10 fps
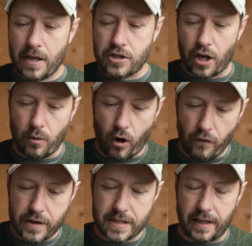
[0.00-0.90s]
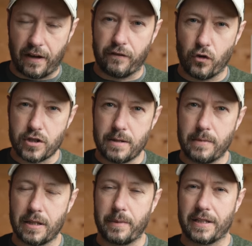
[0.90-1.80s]
So obviously
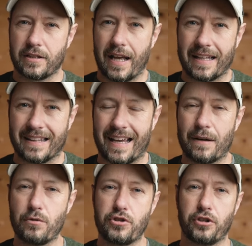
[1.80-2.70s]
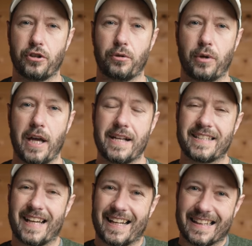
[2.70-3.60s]
14mm allows you
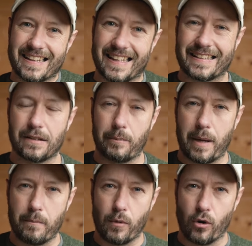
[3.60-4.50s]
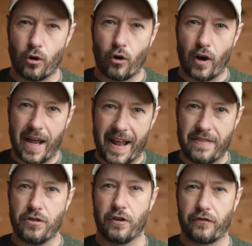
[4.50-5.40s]
to get a little bit more
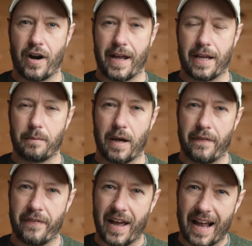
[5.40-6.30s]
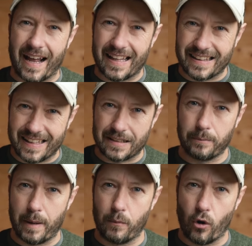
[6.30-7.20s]
in the frame, and that little
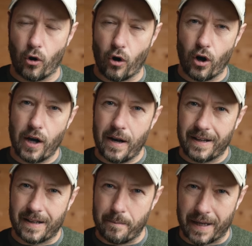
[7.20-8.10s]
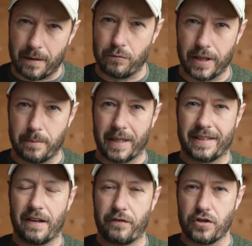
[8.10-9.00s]
bit more can make a really big
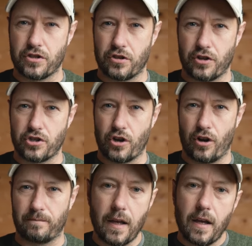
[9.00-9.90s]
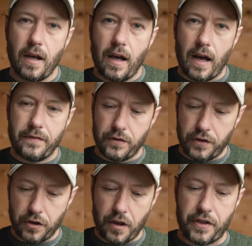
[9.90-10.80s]
difference to the shot. And
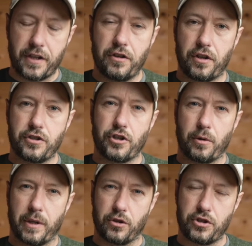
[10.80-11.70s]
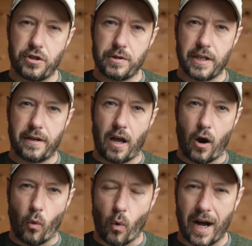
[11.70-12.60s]
the other thing that you can do when you're shooting at
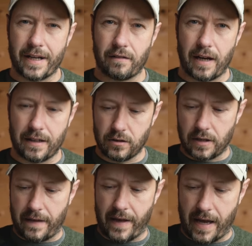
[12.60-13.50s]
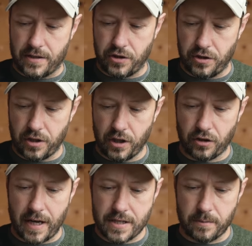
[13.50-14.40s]
a wider angle like that is you can
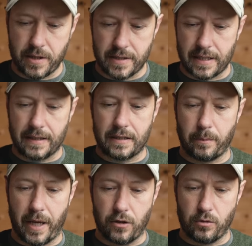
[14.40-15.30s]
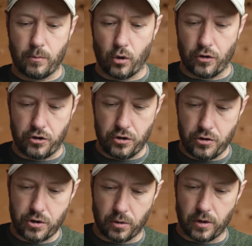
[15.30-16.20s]
create something that's a little bit more
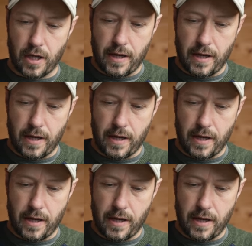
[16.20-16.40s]
unusual.